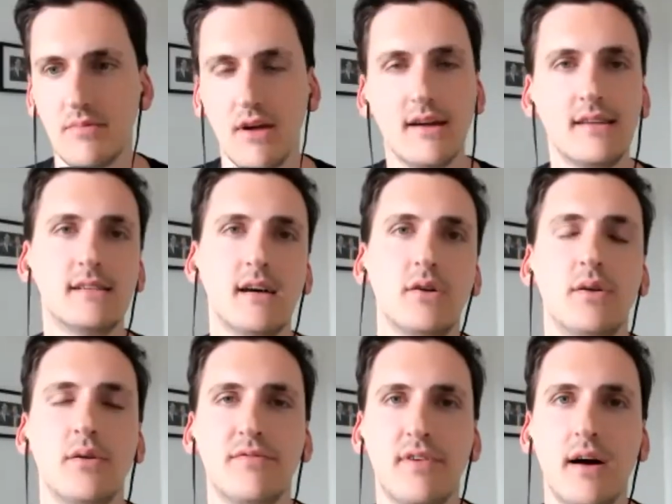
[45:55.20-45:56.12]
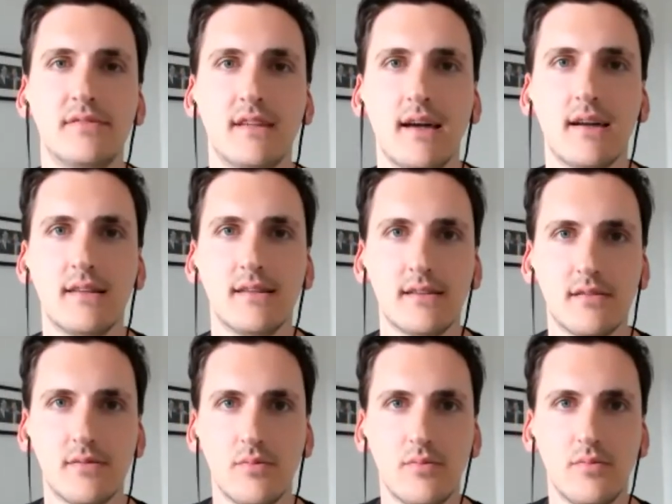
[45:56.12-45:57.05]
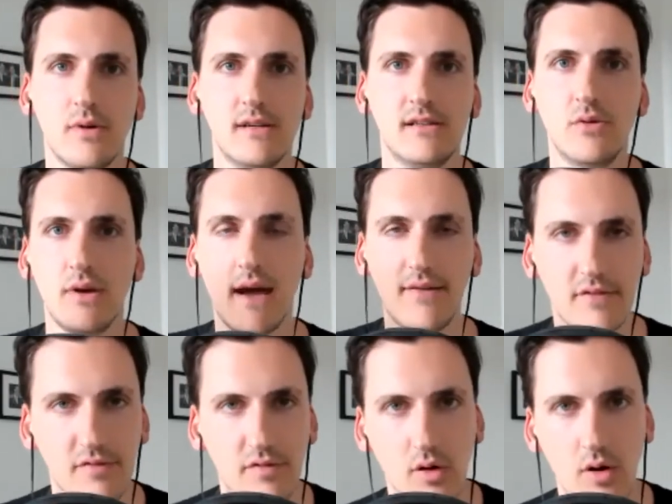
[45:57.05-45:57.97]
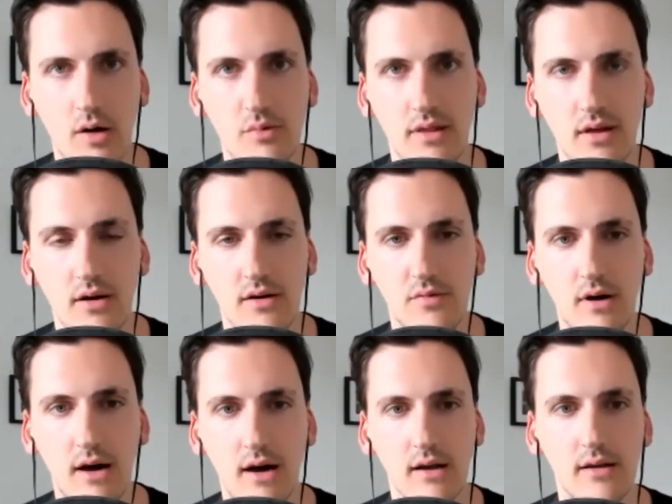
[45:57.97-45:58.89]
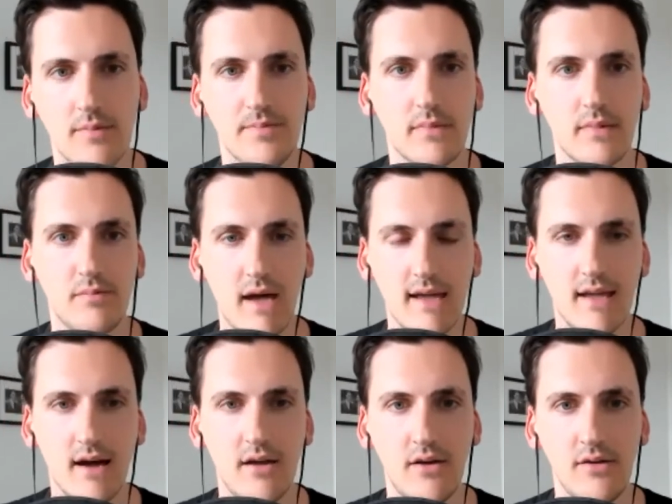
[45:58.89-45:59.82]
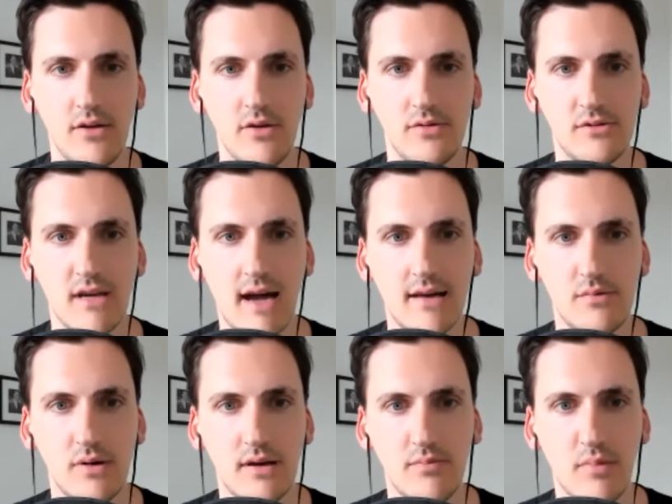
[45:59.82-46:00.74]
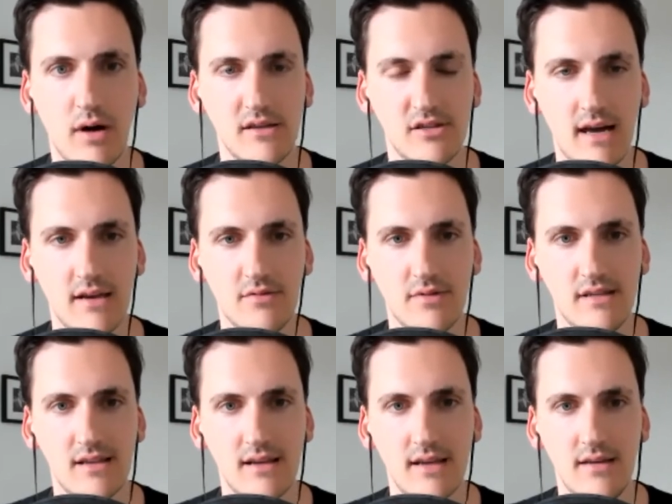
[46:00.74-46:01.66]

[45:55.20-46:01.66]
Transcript: I can tell you in five seconds, which you would have to follow up with a lot of work. Peggy, I know you chatted with Mike Janda recently,